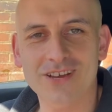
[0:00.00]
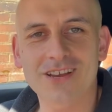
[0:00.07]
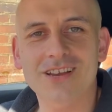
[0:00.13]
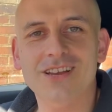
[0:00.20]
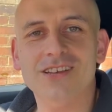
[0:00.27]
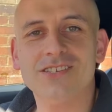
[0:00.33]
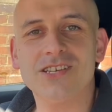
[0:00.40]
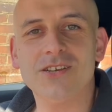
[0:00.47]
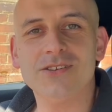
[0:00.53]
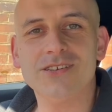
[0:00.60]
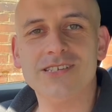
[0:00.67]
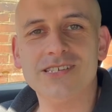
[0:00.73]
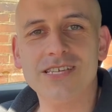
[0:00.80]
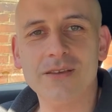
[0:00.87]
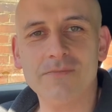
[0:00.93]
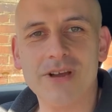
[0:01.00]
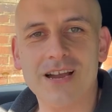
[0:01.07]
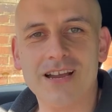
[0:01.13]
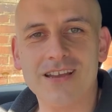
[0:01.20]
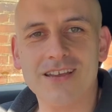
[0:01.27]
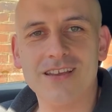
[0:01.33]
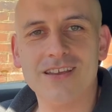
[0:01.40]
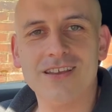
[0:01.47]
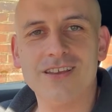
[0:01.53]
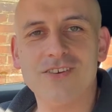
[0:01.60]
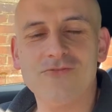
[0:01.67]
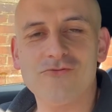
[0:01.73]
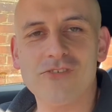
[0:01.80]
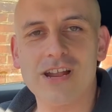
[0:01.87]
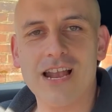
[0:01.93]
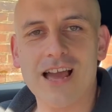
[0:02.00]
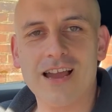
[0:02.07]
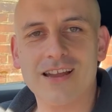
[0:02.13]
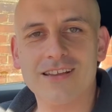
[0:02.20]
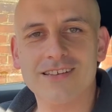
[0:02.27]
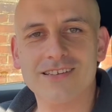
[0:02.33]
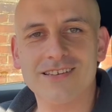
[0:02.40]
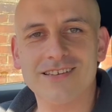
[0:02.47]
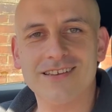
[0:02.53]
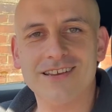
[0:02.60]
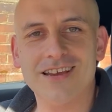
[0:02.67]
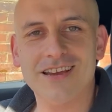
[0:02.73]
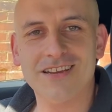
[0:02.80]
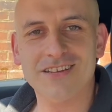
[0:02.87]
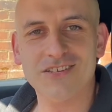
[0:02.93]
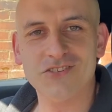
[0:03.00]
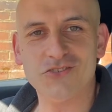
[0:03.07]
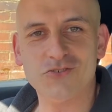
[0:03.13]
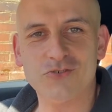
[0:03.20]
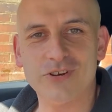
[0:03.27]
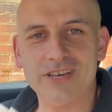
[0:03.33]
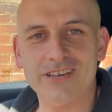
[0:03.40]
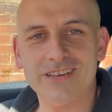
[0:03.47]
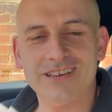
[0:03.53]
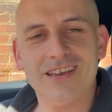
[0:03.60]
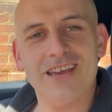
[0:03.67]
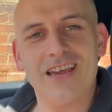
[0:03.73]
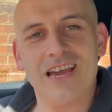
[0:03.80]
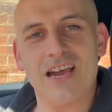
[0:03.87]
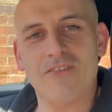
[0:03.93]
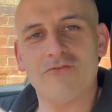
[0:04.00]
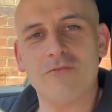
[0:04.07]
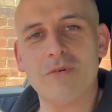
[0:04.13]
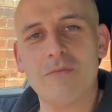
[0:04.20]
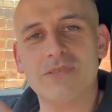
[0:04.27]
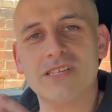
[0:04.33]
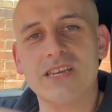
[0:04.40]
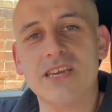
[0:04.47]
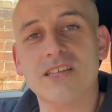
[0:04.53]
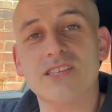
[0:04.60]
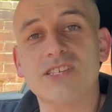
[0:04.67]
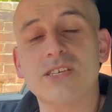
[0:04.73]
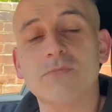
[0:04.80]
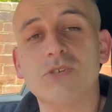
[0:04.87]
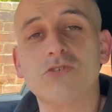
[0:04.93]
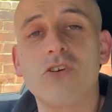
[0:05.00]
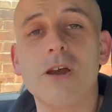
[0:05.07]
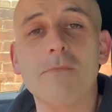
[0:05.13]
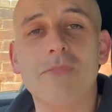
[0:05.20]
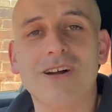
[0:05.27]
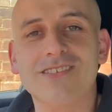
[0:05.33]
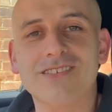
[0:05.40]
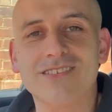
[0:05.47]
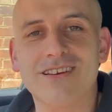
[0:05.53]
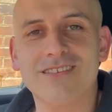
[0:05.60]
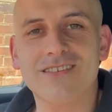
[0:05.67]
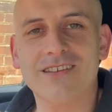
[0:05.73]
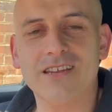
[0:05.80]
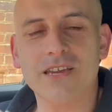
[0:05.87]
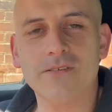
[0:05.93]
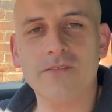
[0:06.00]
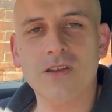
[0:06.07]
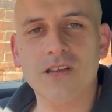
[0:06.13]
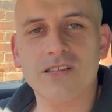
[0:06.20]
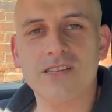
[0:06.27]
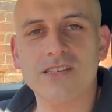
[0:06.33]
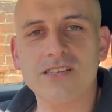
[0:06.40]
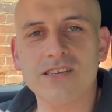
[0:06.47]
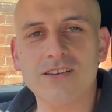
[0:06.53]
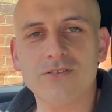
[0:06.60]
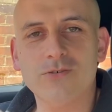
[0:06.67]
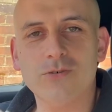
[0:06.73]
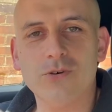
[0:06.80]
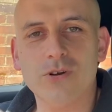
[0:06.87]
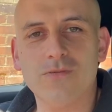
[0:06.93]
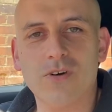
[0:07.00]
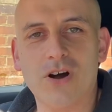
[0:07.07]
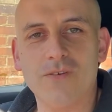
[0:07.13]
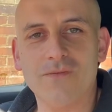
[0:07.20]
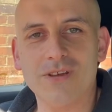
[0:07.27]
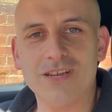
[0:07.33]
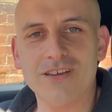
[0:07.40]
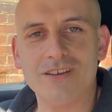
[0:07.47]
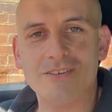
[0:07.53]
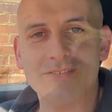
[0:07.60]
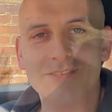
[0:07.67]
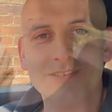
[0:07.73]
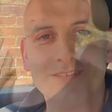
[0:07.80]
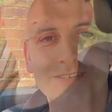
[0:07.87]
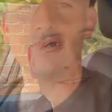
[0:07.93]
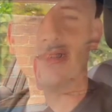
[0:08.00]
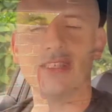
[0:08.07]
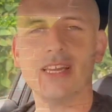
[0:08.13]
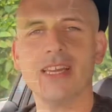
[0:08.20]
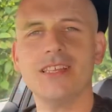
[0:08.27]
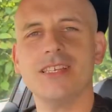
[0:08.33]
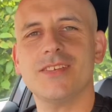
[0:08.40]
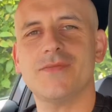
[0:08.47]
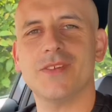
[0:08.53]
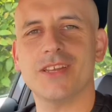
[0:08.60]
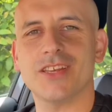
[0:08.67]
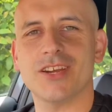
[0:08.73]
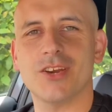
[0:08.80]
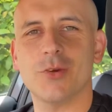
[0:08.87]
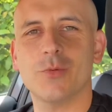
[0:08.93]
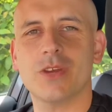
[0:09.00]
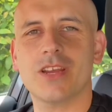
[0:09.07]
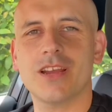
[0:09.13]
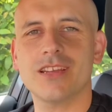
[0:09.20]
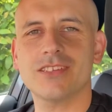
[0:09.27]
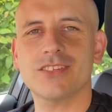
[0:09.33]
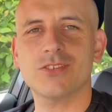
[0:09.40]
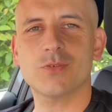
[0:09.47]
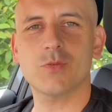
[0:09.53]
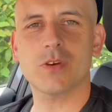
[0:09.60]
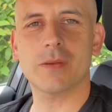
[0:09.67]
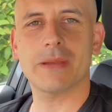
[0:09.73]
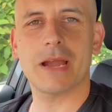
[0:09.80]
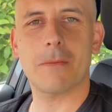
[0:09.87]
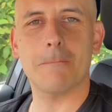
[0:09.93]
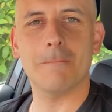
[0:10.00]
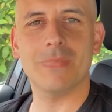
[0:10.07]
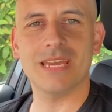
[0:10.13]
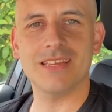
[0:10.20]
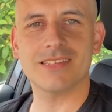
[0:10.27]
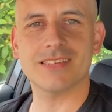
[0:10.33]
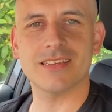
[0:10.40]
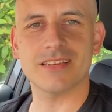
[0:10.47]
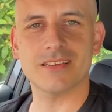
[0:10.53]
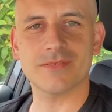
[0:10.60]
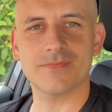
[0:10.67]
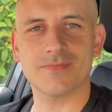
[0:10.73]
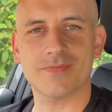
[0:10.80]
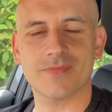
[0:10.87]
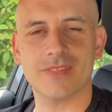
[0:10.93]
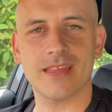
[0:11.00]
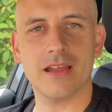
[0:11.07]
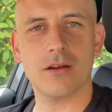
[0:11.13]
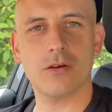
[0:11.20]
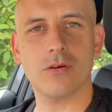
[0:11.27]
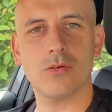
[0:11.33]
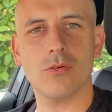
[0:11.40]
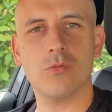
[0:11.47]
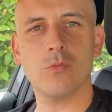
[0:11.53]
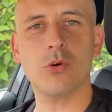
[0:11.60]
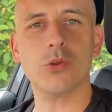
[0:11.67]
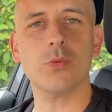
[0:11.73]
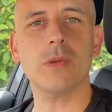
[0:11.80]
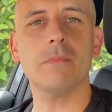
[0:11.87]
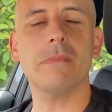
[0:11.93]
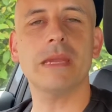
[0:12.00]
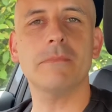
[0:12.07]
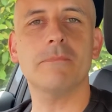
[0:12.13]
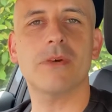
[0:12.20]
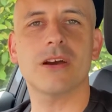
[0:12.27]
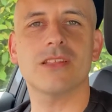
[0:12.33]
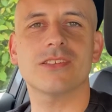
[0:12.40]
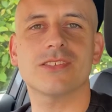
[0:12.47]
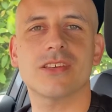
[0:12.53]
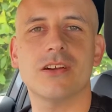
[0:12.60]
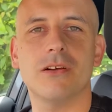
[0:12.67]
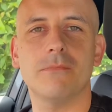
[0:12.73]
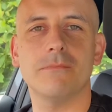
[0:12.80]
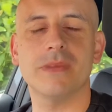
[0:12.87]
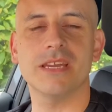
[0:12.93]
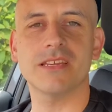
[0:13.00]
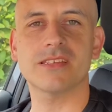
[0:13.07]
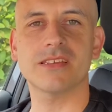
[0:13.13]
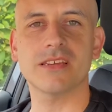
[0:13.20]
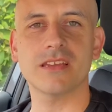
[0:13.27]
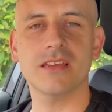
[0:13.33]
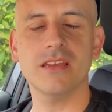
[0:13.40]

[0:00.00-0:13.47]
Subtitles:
So sit back, relax and enjoy. And remember to hit the subscribe button underneath to see all of our videos. So in this video we're going to talk about meeting. Now what do we mean by the term meeting?